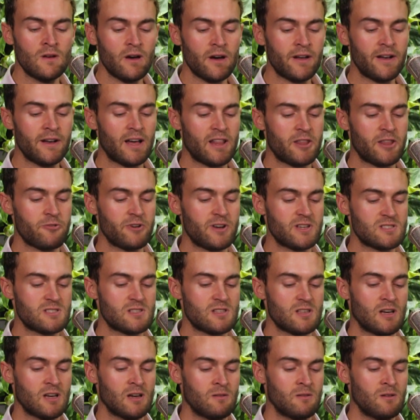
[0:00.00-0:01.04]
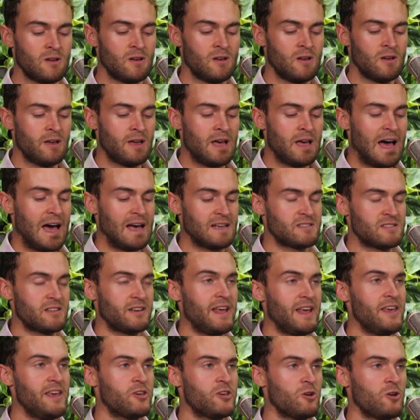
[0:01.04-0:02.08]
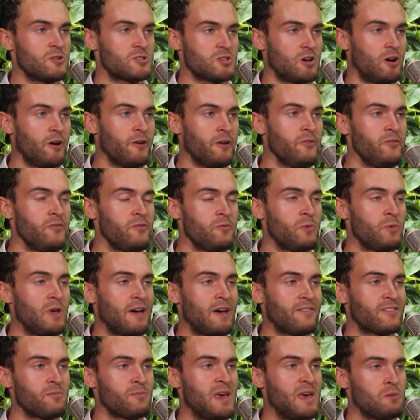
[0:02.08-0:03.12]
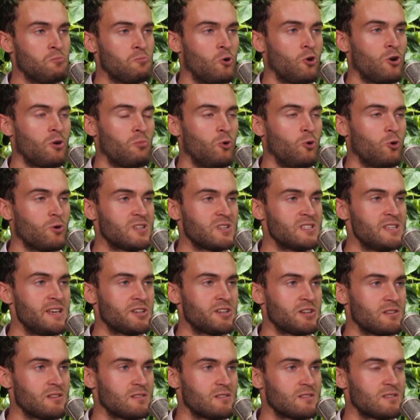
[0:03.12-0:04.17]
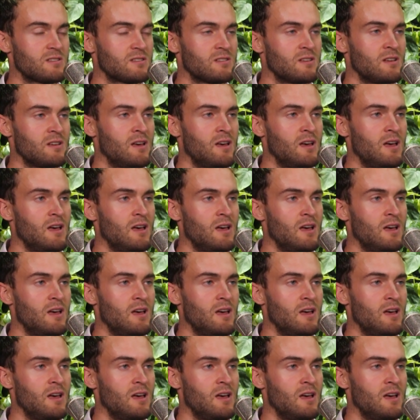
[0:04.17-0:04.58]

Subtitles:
Another is that as the day goes on, we have to make more and more decisions.